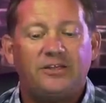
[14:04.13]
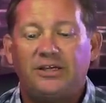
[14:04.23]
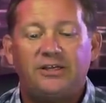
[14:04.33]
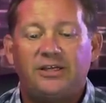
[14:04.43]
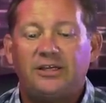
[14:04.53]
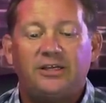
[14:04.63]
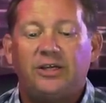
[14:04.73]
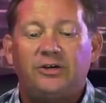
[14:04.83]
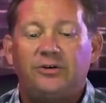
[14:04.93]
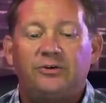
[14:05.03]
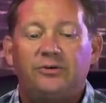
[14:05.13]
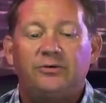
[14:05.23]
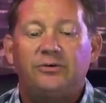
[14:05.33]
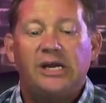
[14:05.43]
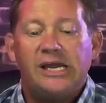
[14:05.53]

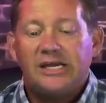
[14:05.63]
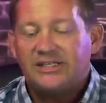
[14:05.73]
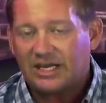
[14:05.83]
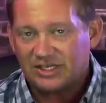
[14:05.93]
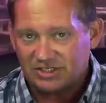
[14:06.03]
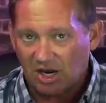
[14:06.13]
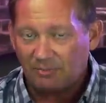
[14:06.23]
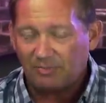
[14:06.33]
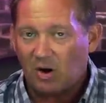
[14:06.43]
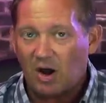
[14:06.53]
You take a dump